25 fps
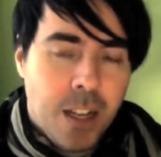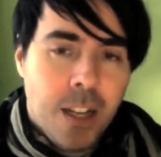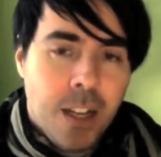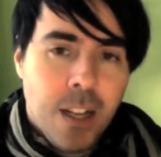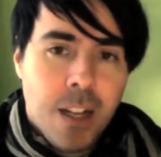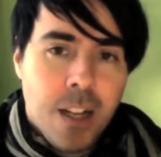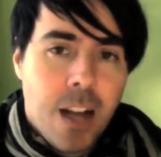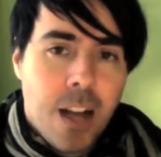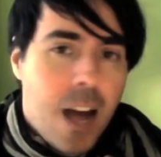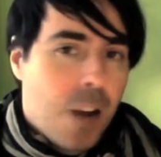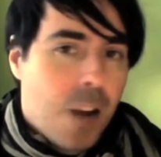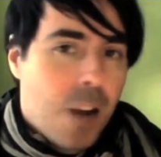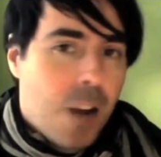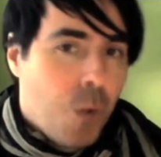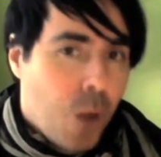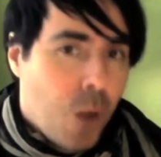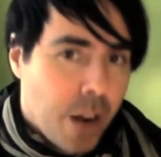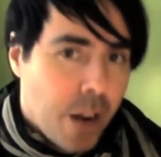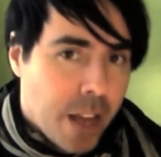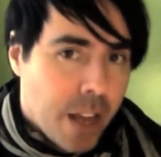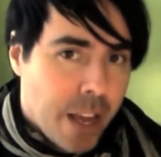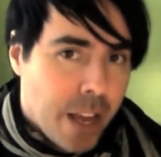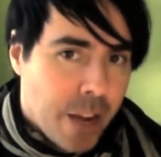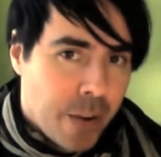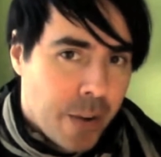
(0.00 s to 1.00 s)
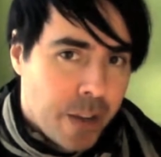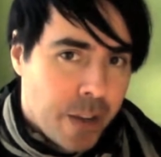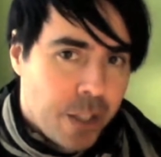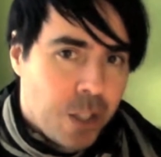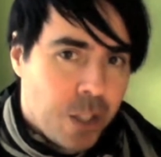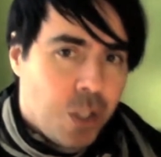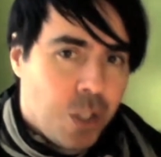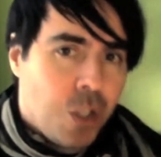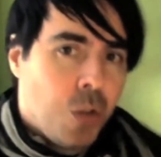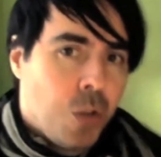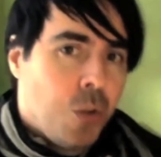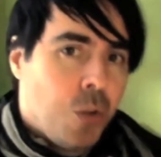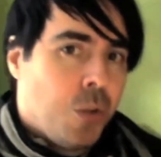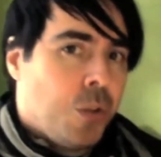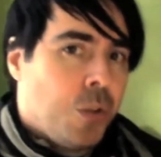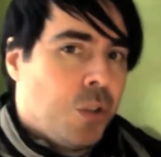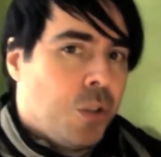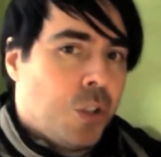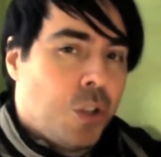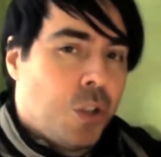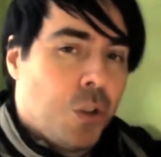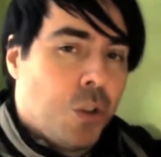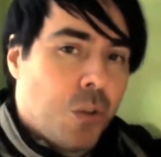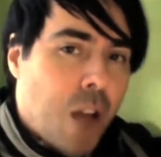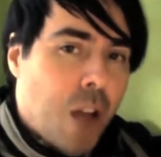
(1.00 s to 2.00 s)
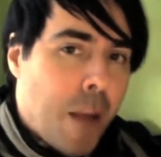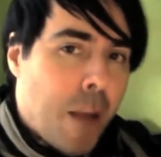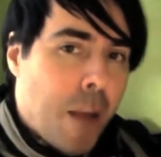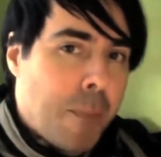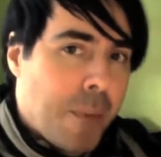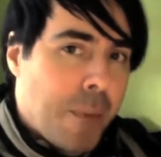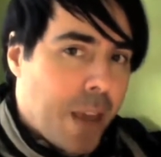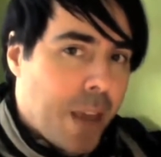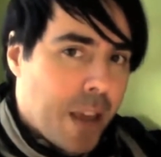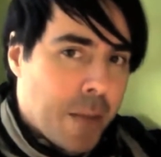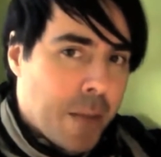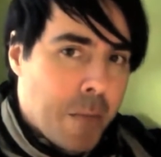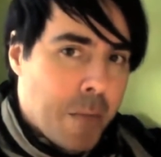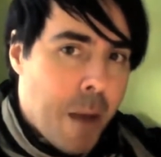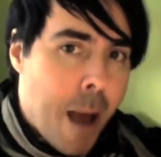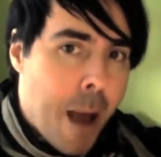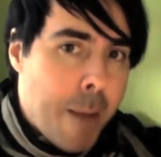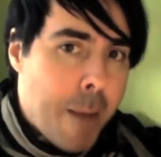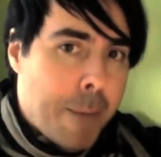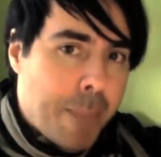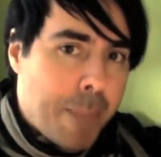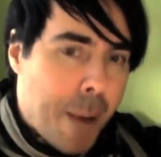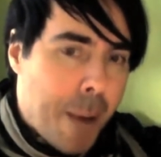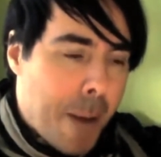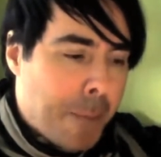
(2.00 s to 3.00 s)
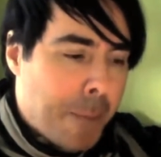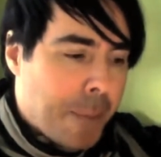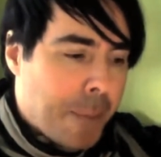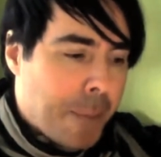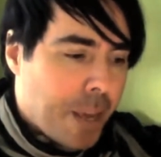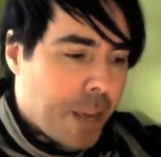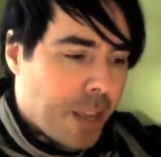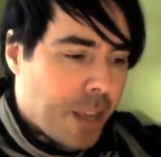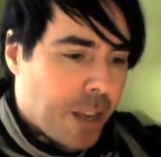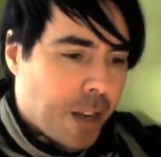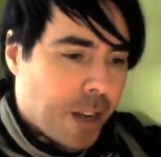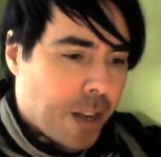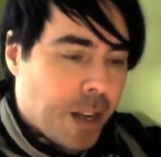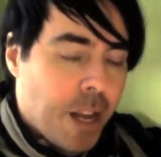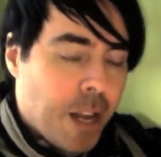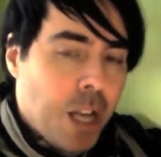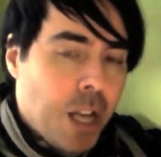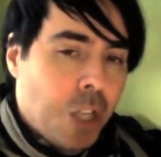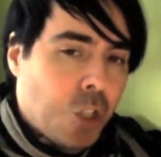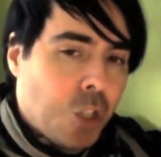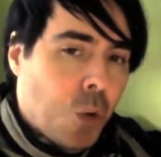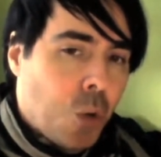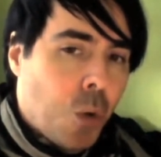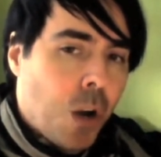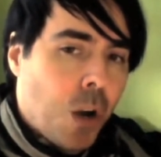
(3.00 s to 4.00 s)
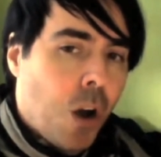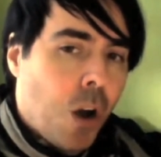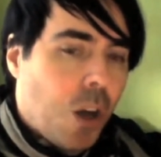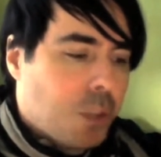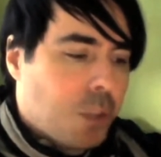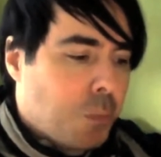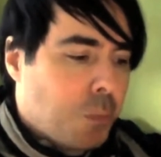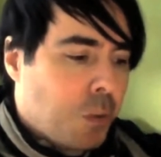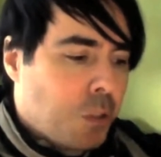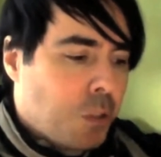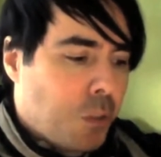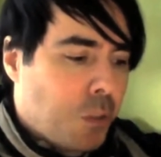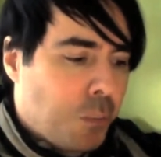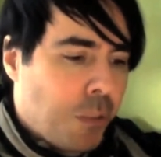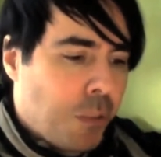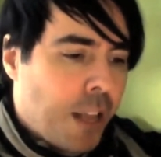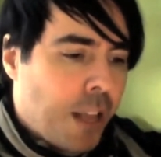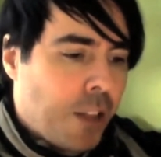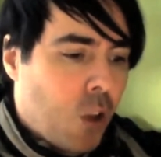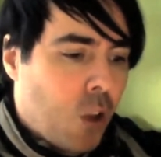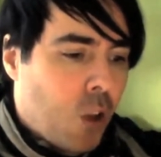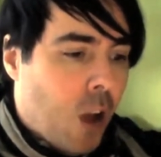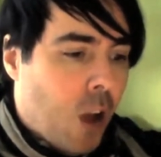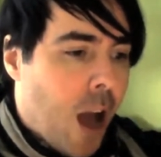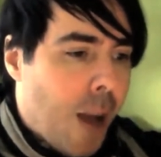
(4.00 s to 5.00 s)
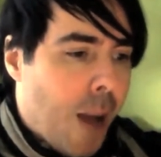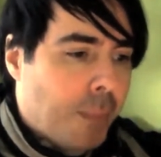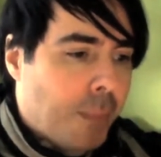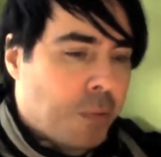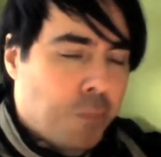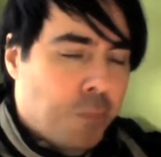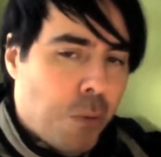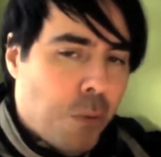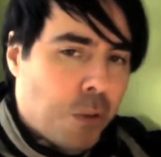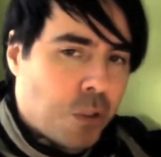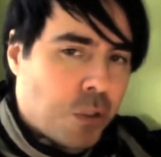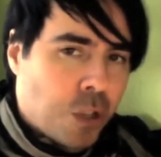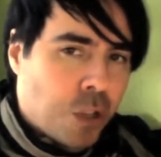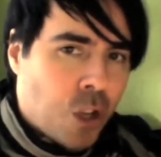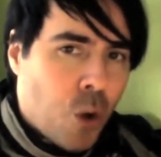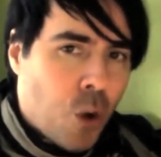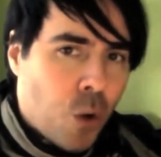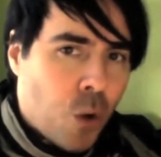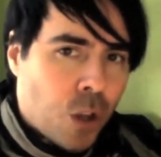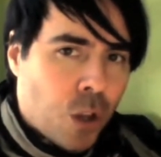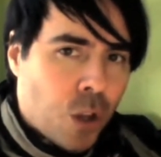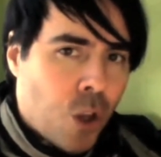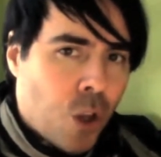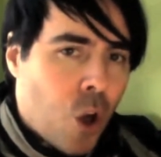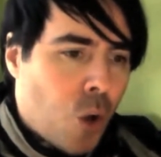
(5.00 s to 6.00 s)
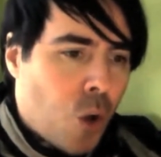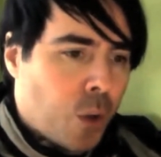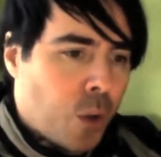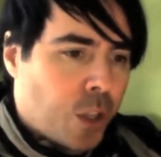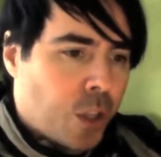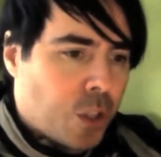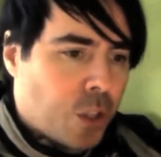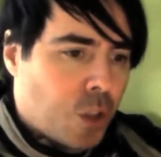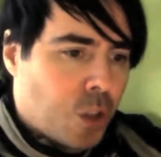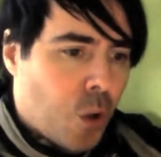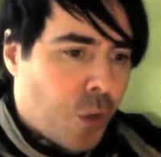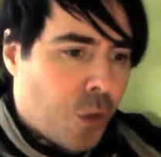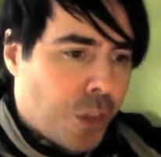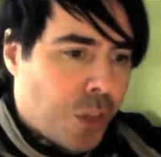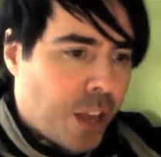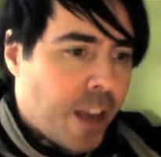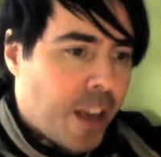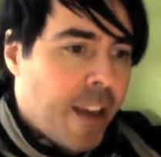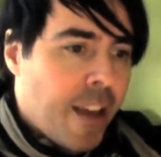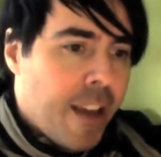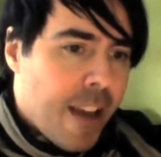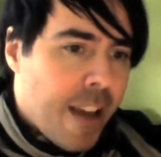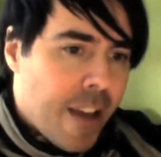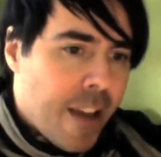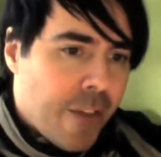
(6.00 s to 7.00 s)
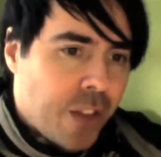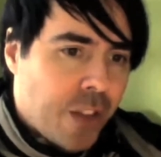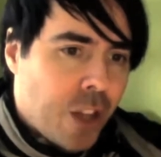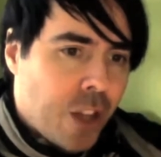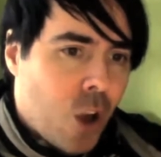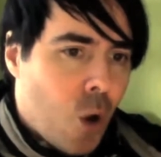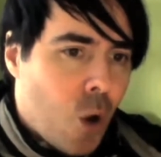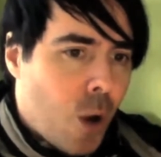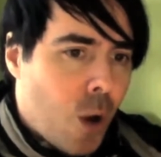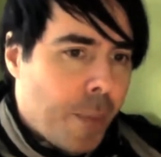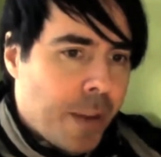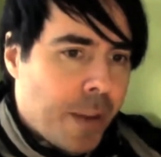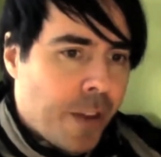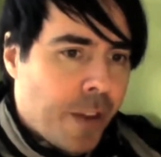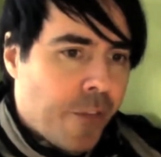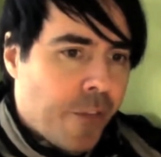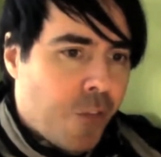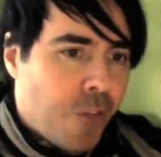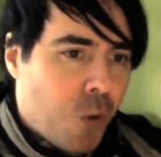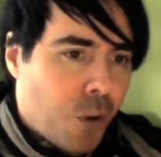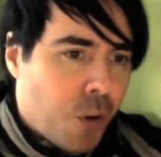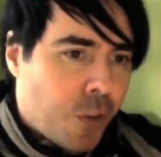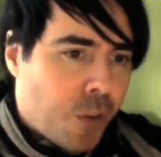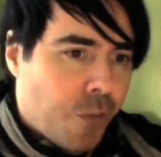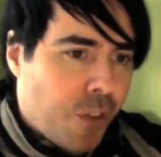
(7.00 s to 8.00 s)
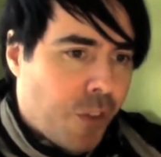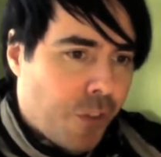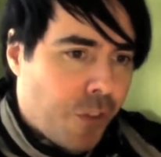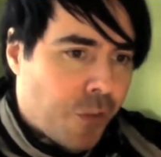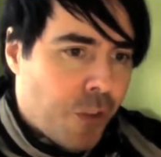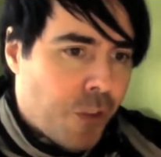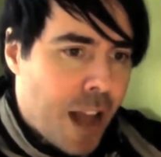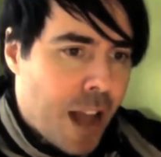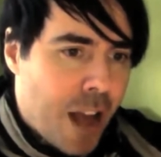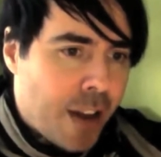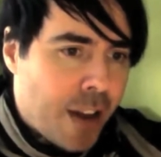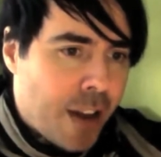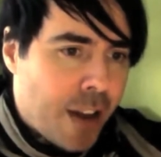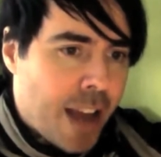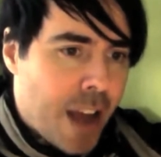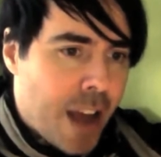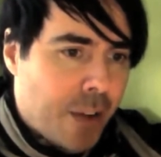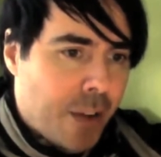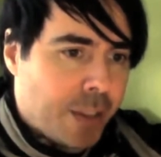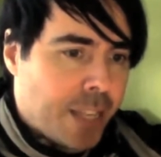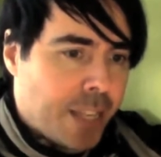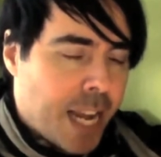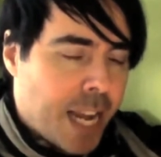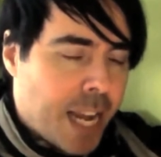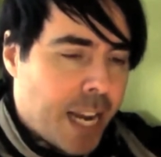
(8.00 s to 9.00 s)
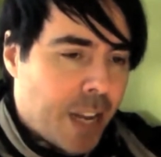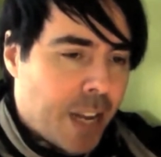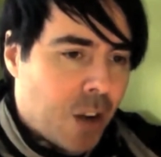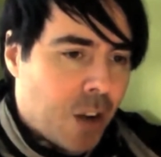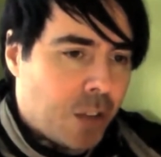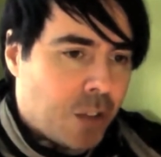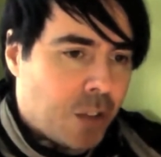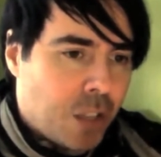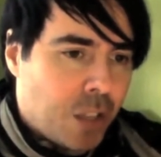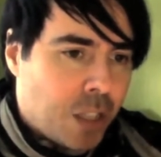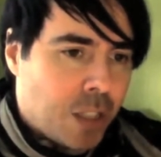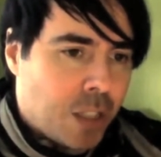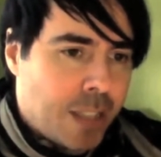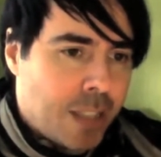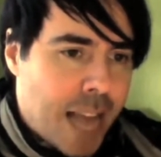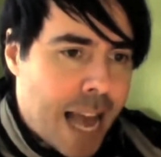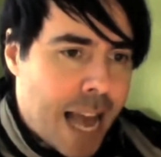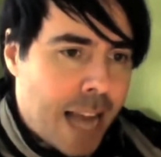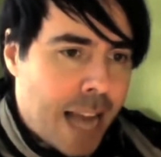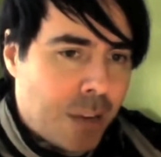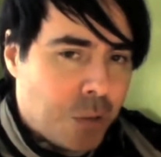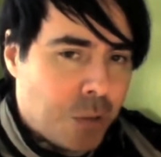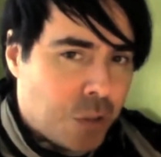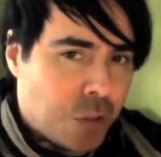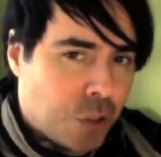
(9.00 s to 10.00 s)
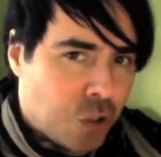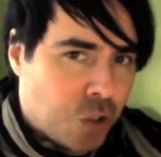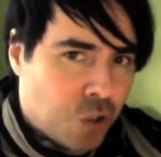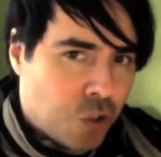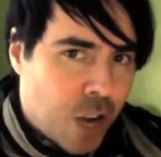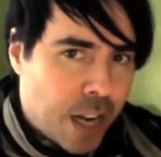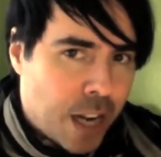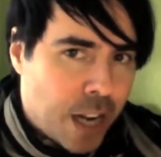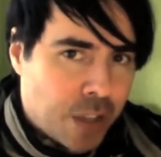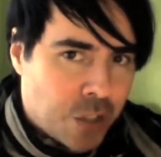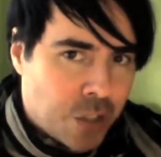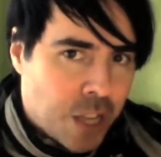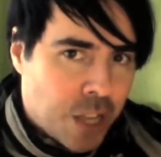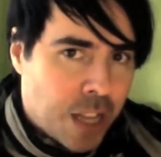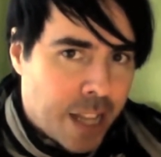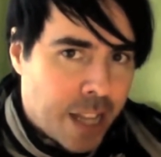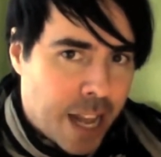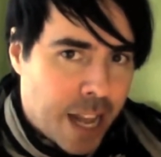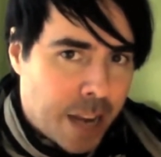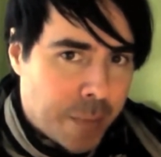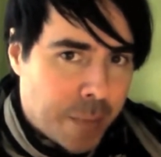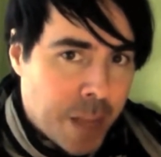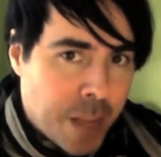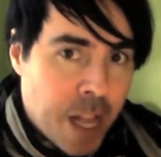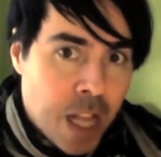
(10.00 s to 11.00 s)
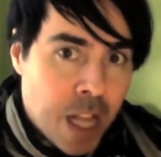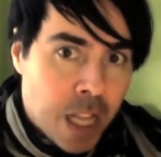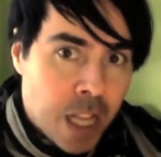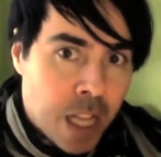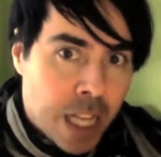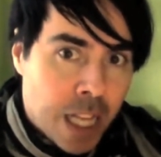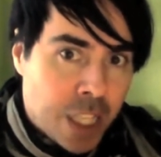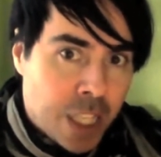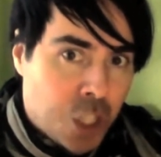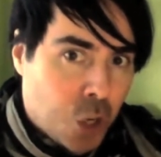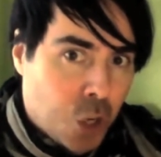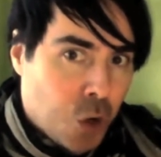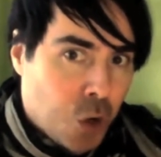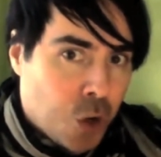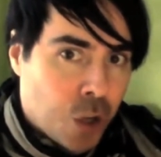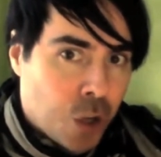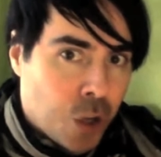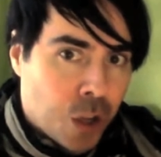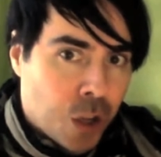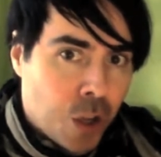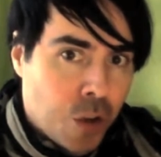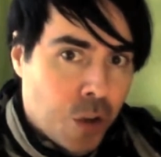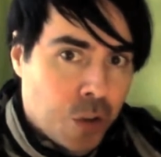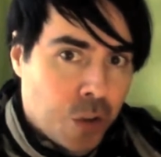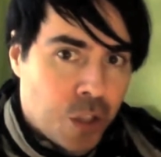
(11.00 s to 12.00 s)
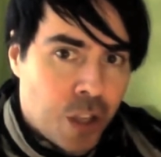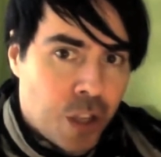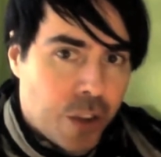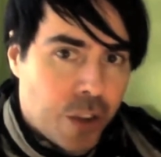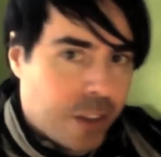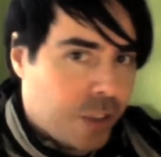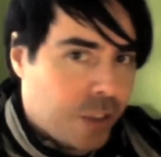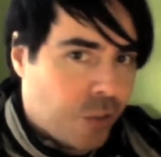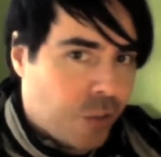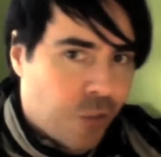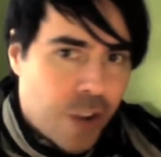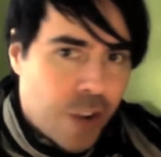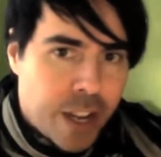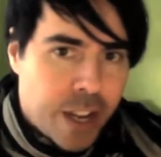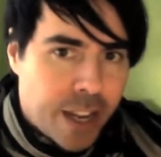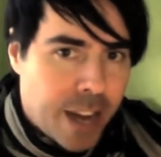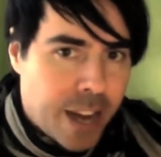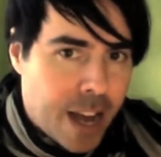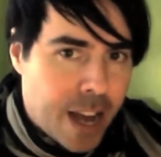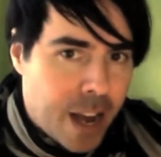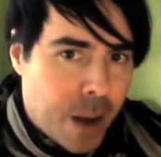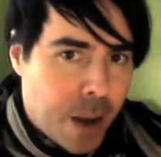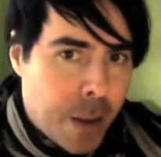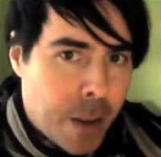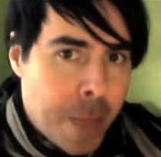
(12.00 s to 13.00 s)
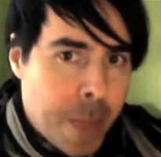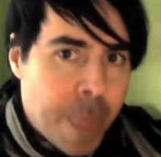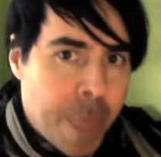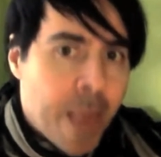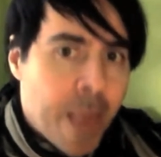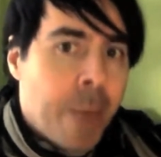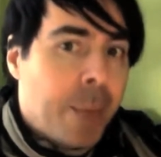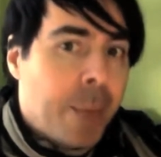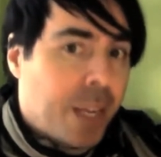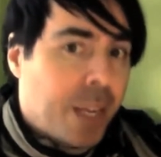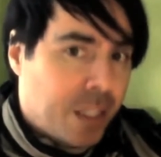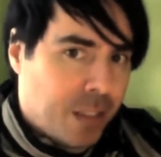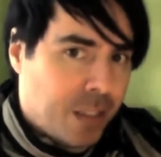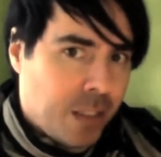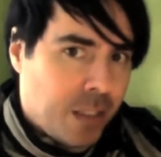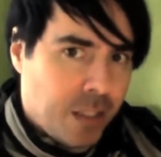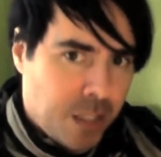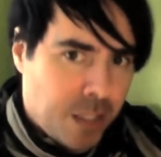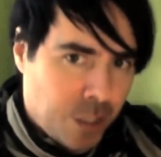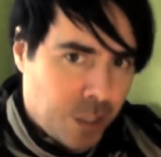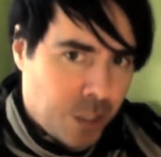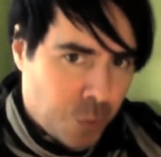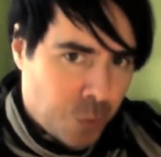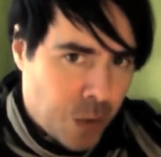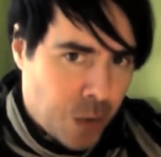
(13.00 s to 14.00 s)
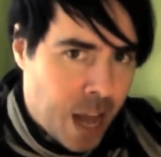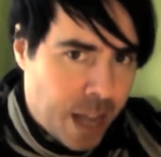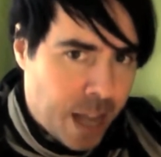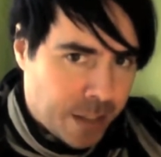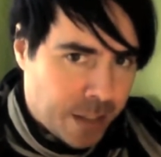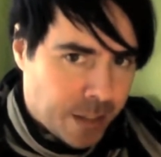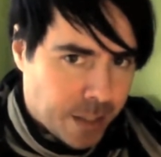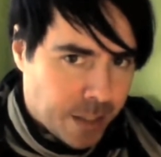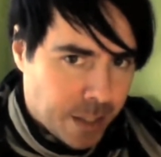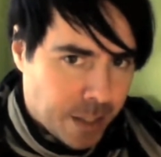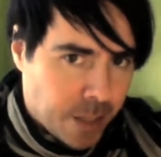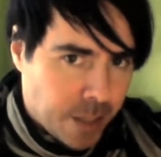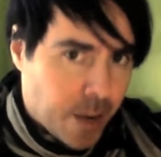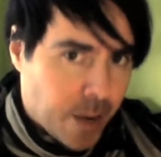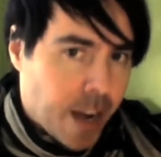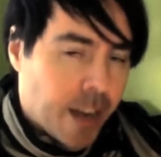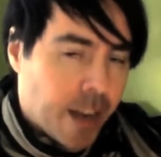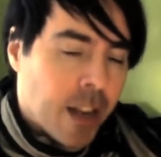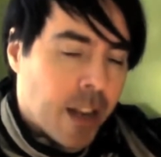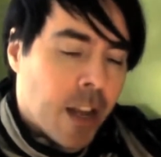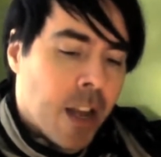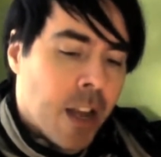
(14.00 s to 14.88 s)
I don't want to hear it. The dude, the dude got beat, in my opinion. So we're all supposed to play along. I'm supposed to go along with this whole thing, even though I'm in the fourth, fifth round now, and Danny Garcia's dad, who's his trainer, is yelling at him, like, dude, you're losing you. He's freaking out because he sees what I see, right?